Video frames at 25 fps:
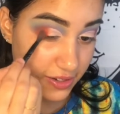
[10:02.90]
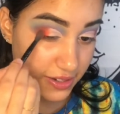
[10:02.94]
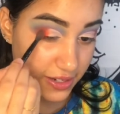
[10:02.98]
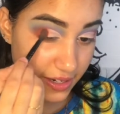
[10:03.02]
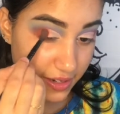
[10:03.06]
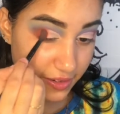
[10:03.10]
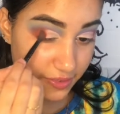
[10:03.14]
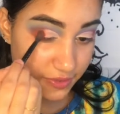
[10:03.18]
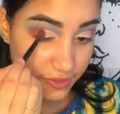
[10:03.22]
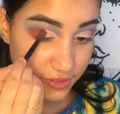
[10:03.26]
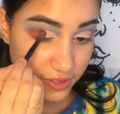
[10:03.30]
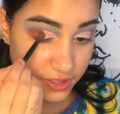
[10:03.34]

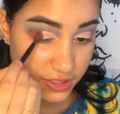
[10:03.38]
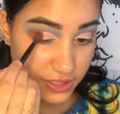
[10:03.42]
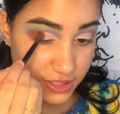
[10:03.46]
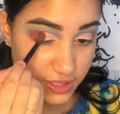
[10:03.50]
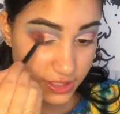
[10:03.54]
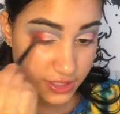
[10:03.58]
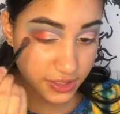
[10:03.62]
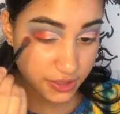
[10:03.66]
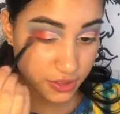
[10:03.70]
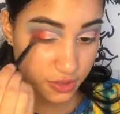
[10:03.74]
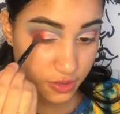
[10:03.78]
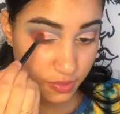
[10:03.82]
at first a
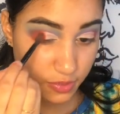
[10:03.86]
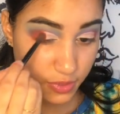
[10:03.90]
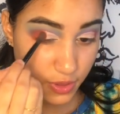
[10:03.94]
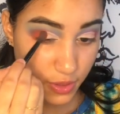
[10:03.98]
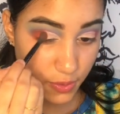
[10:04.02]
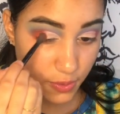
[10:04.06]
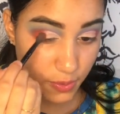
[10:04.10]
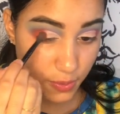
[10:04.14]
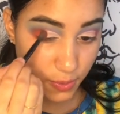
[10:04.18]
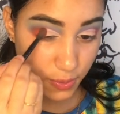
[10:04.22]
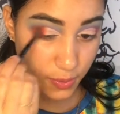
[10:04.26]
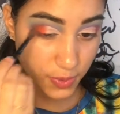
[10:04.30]
little bit
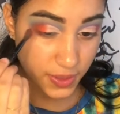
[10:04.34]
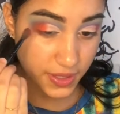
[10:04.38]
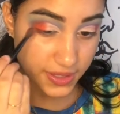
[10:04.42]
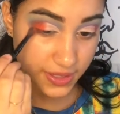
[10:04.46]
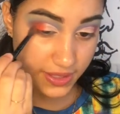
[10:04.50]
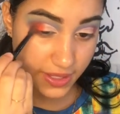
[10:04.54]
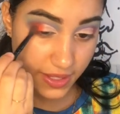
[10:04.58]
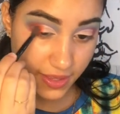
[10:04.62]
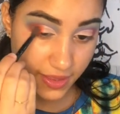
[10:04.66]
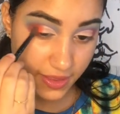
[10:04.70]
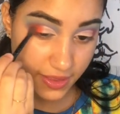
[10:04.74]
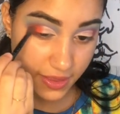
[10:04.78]
with
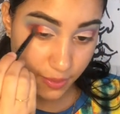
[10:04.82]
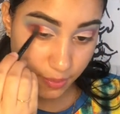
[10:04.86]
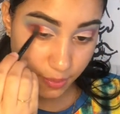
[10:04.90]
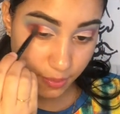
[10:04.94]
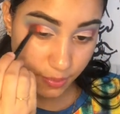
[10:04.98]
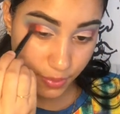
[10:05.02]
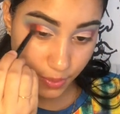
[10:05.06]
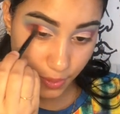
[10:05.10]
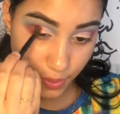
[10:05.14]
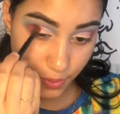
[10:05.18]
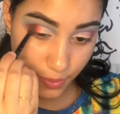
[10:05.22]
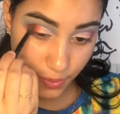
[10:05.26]
the
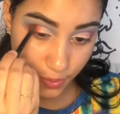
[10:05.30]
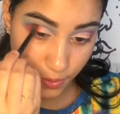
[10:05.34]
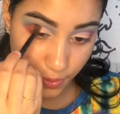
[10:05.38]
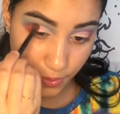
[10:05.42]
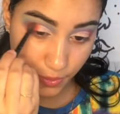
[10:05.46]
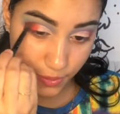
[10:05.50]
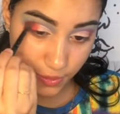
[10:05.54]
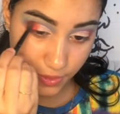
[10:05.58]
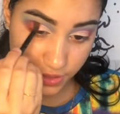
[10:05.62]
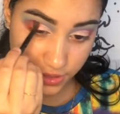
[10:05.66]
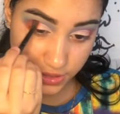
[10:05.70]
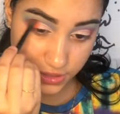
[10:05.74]
burnt
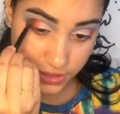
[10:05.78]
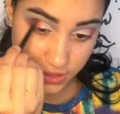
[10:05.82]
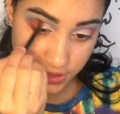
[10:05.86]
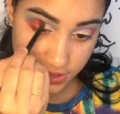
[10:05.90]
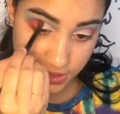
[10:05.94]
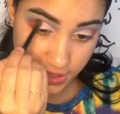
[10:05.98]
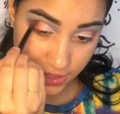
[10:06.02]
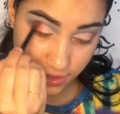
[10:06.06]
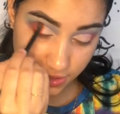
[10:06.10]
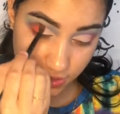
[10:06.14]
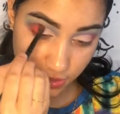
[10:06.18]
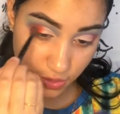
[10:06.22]
orange, because
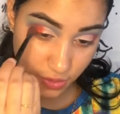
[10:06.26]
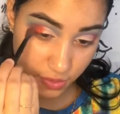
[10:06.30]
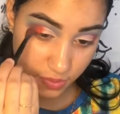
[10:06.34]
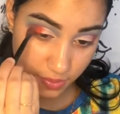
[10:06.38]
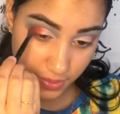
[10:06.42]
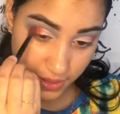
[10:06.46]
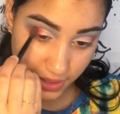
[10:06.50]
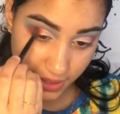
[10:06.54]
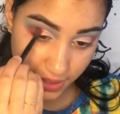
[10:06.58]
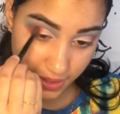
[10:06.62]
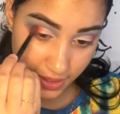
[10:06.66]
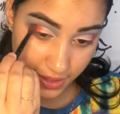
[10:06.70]
I thought, oh
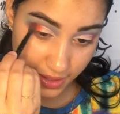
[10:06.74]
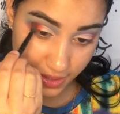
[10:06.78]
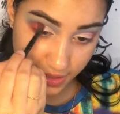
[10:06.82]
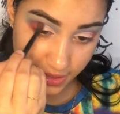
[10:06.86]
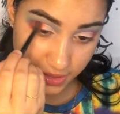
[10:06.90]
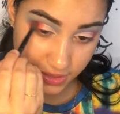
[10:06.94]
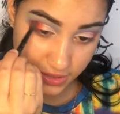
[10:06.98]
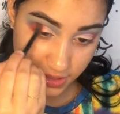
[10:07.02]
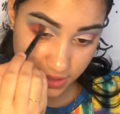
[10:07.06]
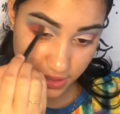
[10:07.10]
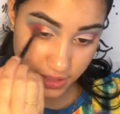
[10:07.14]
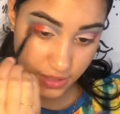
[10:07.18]
my god,
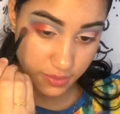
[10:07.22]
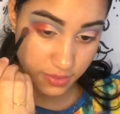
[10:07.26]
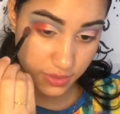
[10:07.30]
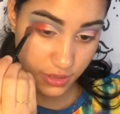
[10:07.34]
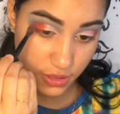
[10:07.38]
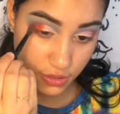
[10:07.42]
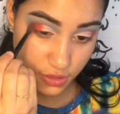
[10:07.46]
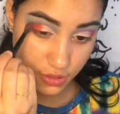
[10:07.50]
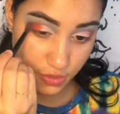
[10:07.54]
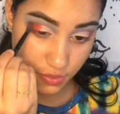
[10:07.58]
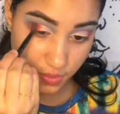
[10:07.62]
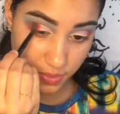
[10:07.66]
it's gonna be
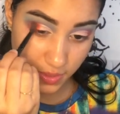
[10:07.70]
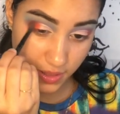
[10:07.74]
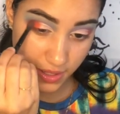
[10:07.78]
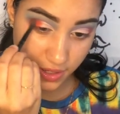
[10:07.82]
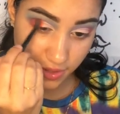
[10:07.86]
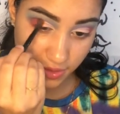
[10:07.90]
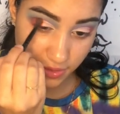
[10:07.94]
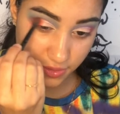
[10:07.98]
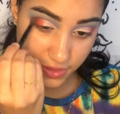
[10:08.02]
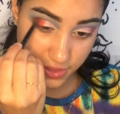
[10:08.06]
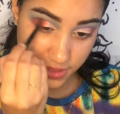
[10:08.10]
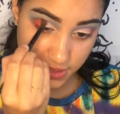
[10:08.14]
too
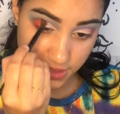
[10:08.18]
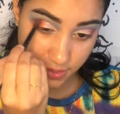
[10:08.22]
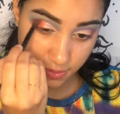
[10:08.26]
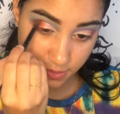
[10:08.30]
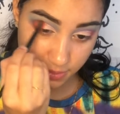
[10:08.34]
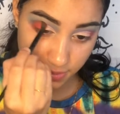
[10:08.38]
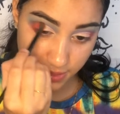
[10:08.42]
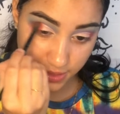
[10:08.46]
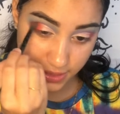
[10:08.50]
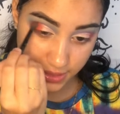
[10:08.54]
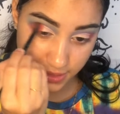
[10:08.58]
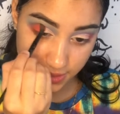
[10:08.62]
powdery to
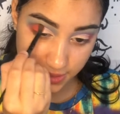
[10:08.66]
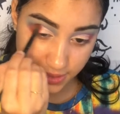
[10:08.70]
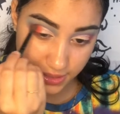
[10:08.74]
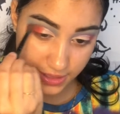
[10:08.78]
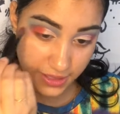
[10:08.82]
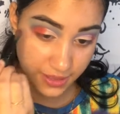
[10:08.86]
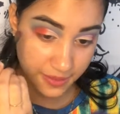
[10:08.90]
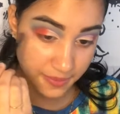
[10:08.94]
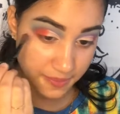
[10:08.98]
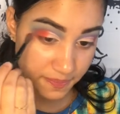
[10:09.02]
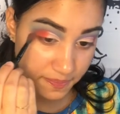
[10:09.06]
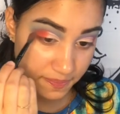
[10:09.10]
blend
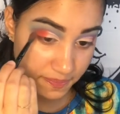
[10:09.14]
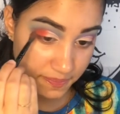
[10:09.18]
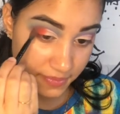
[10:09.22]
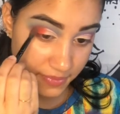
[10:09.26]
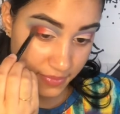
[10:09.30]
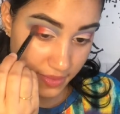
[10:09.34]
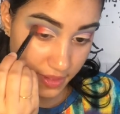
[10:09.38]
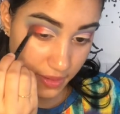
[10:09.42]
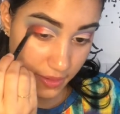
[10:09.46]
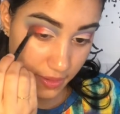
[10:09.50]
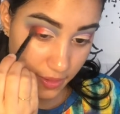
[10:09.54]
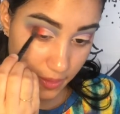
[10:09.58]
in
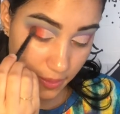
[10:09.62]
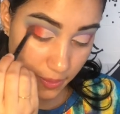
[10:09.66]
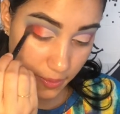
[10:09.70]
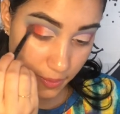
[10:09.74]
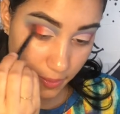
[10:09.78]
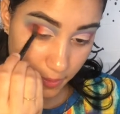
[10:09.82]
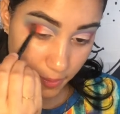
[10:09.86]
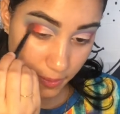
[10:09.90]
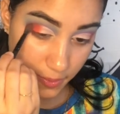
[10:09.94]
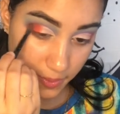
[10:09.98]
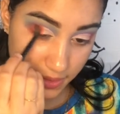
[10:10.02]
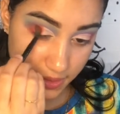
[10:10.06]

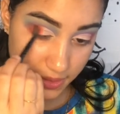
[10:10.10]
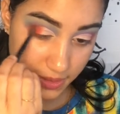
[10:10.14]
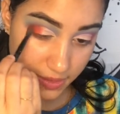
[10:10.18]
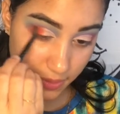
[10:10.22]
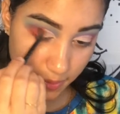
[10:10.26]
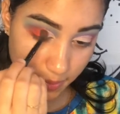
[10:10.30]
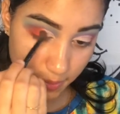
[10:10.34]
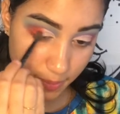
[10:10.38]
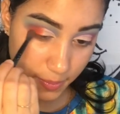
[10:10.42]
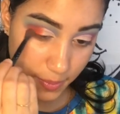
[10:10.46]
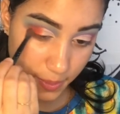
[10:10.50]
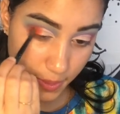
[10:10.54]
with the
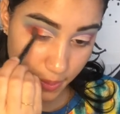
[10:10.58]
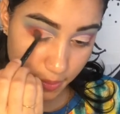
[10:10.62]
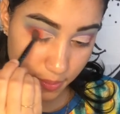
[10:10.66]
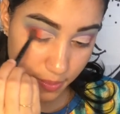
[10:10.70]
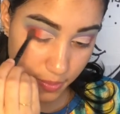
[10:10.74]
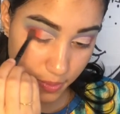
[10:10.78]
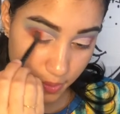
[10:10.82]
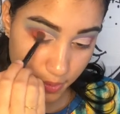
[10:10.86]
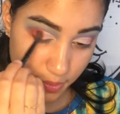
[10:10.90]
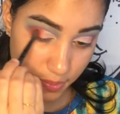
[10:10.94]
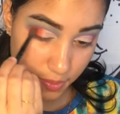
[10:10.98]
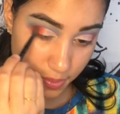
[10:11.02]

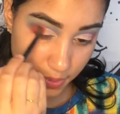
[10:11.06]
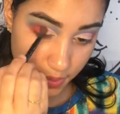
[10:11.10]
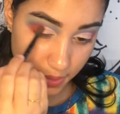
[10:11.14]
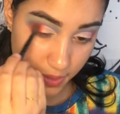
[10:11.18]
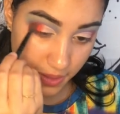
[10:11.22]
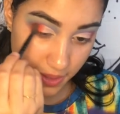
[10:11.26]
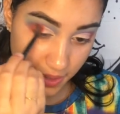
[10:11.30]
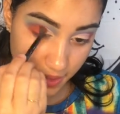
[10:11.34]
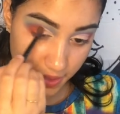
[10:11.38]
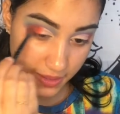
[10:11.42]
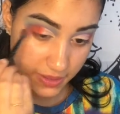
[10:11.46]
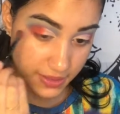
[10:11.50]
purple, but
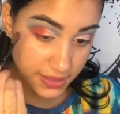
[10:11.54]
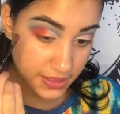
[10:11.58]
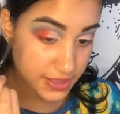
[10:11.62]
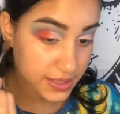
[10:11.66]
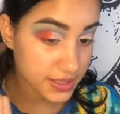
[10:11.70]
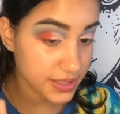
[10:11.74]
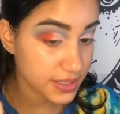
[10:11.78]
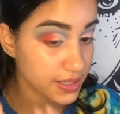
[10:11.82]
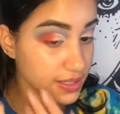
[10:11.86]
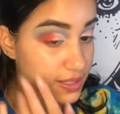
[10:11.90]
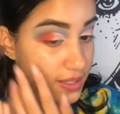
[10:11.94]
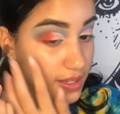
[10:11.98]

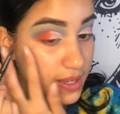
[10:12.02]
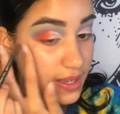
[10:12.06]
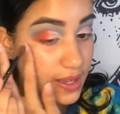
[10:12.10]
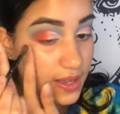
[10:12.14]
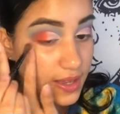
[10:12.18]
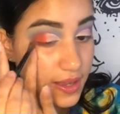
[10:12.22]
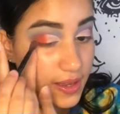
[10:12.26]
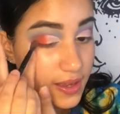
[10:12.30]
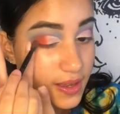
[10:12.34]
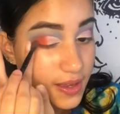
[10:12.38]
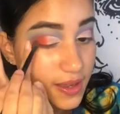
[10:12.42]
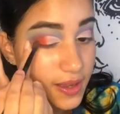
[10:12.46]
honestly
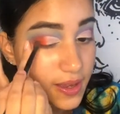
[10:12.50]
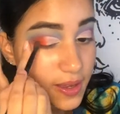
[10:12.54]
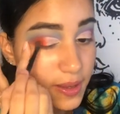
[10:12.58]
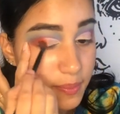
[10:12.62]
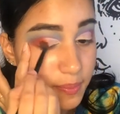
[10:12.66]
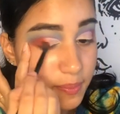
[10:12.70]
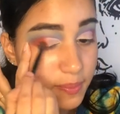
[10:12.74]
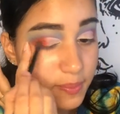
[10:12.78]
it